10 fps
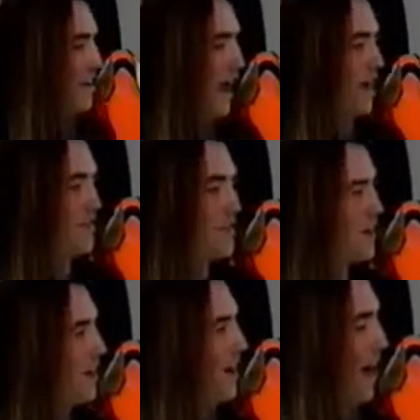I,
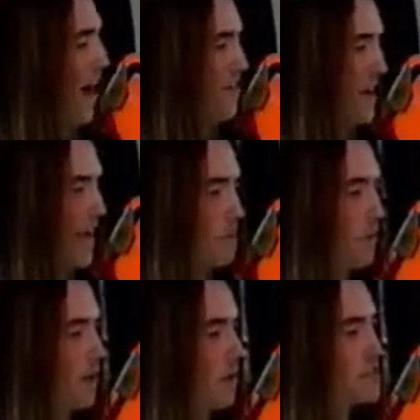I think I could
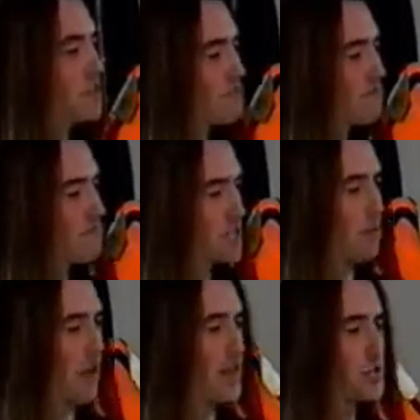pretty much
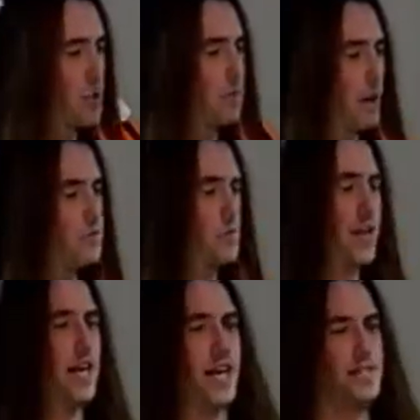summarize strip clubs
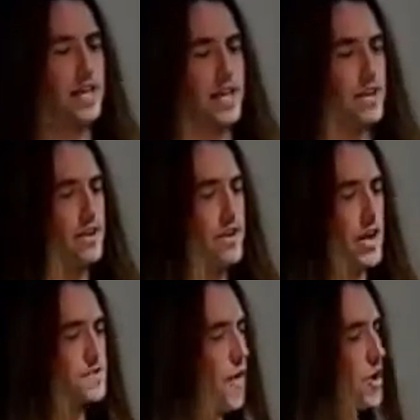pretty easily.
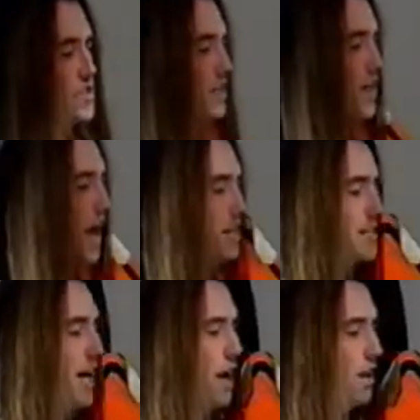As far as the
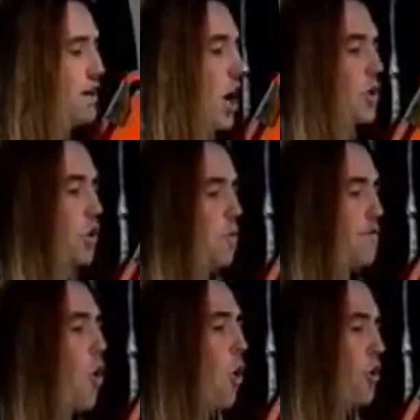clientele, a group of
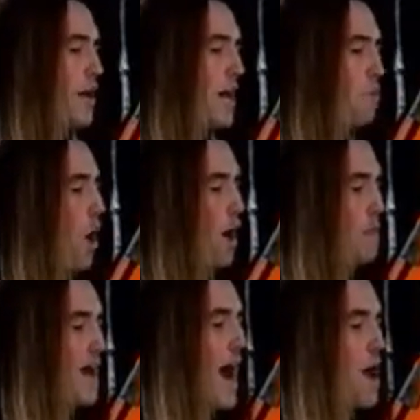horny,
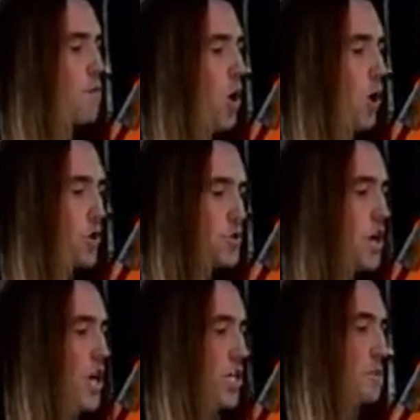wannabe high rollers
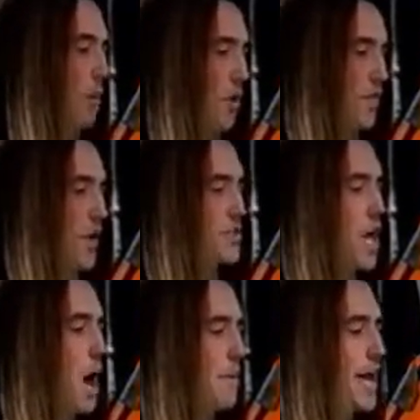sporting their
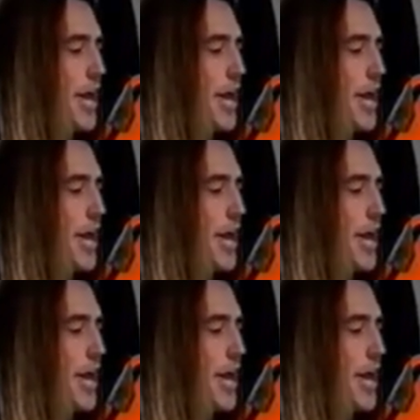Tommy